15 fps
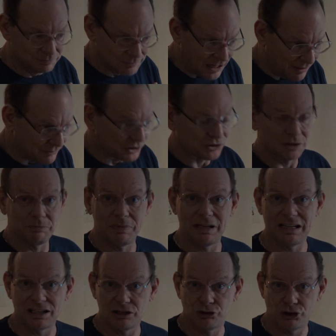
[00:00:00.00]
obviously
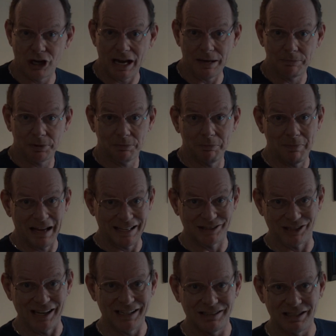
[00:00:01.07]
being in shape
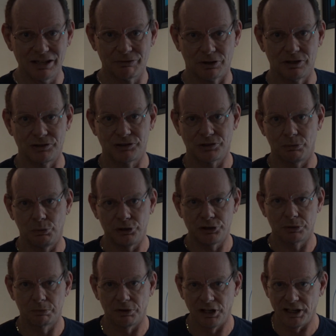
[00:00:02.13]
makes a difference when
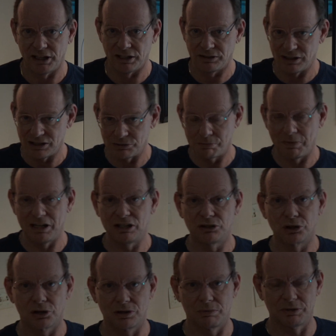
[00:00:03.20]
you're playing these big
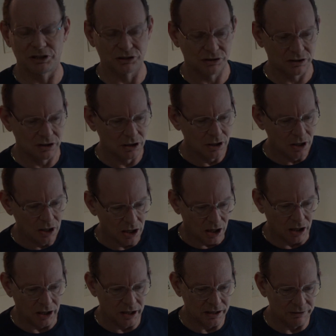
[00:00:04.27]
tournaments.
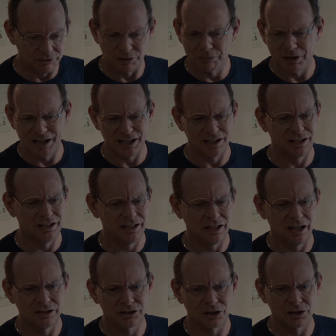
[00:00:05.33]
If you're playing
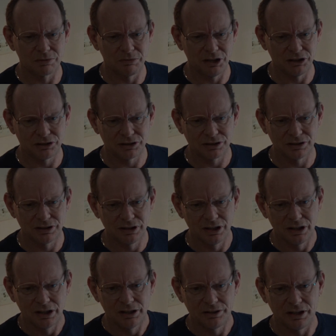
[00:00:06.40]
a tournament
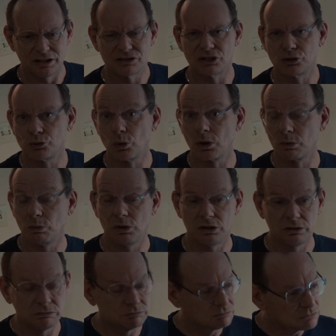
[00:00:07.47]
that's a short
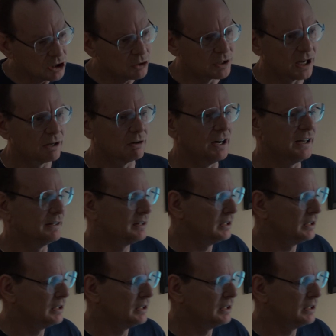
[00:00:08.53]
one, okay, great.